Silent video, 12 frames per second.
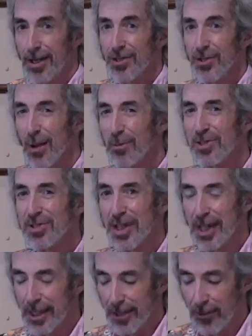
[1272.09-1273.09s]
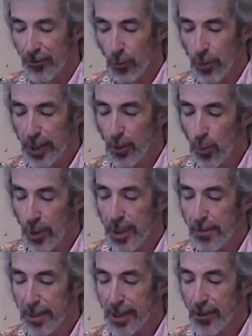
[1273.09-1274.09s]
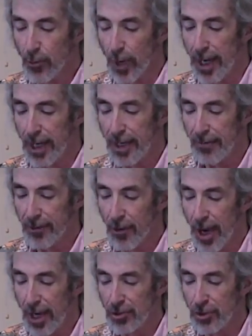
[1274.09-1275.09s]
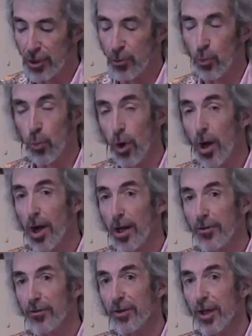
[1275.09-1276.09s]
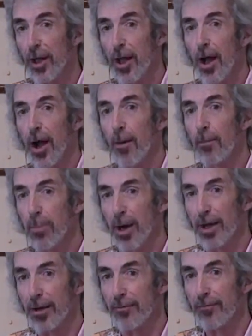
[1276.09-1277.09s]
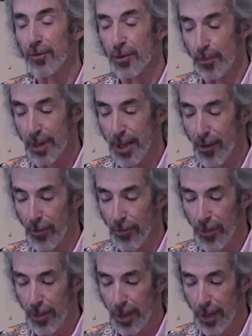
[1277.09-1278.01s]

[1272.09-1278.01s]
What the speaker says: So I was thinking this week, wouldn't it be great if there actually was a button for your mouth?